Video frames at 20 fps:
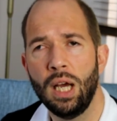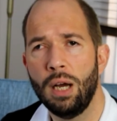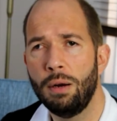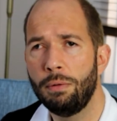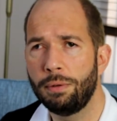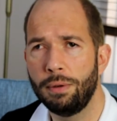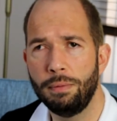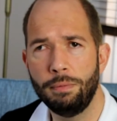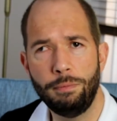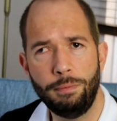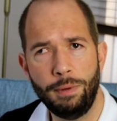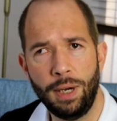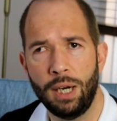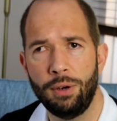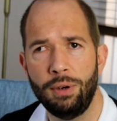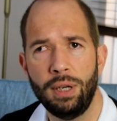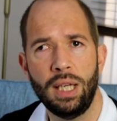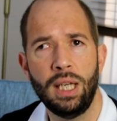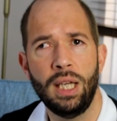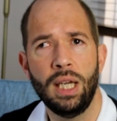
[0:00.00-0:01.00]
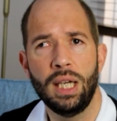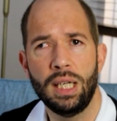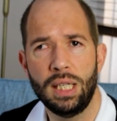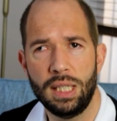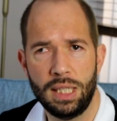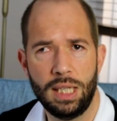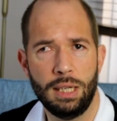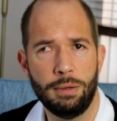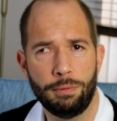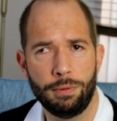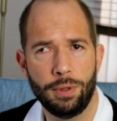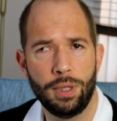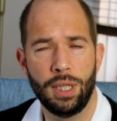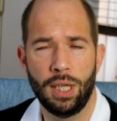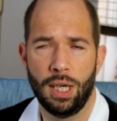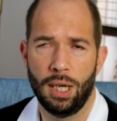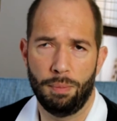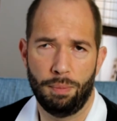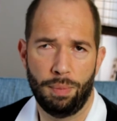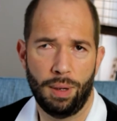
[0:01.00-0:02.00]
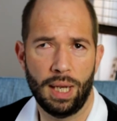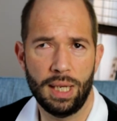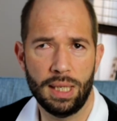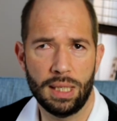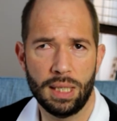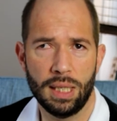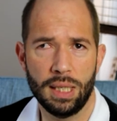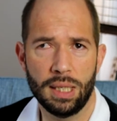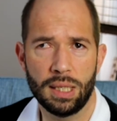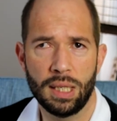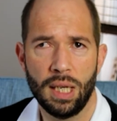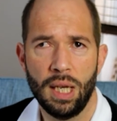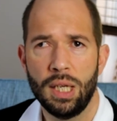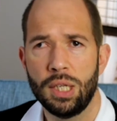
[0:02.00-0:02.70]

from very different places.